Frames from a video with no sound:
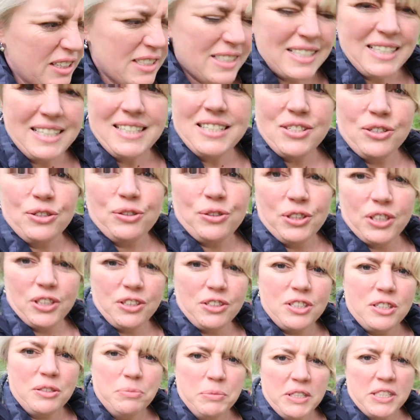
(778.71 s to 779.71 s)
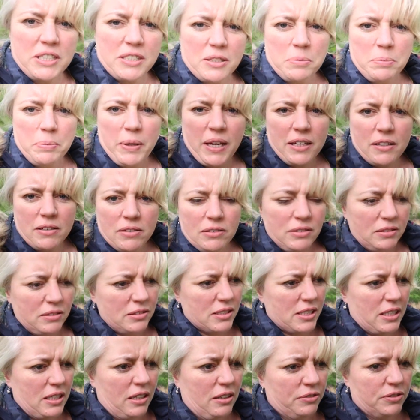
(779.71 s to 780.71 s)
Detour usually means go back on
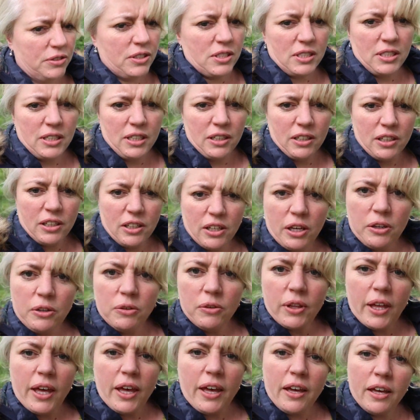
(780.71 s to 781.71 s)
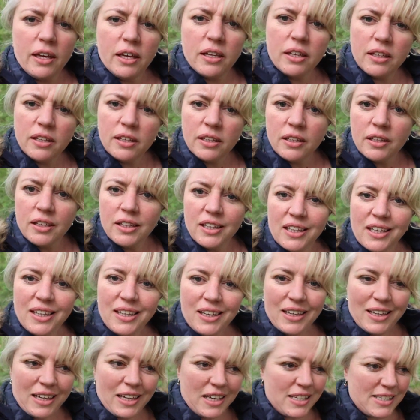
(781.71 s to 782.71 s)
yourself, doesn't it? Go there
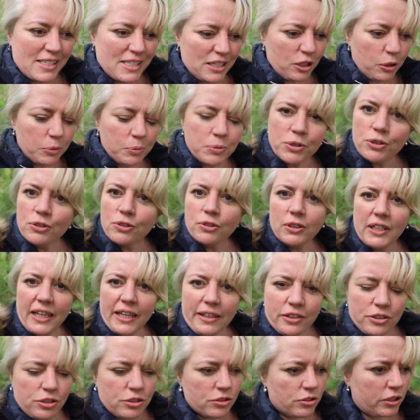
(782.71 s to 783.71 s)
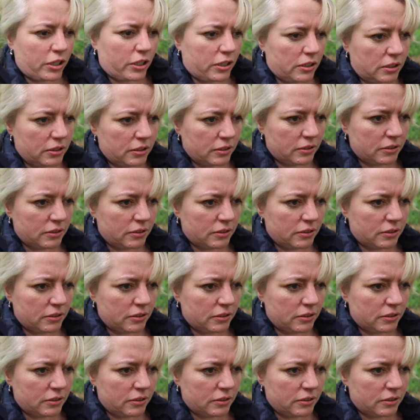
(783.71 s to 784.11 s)
as an optional extra.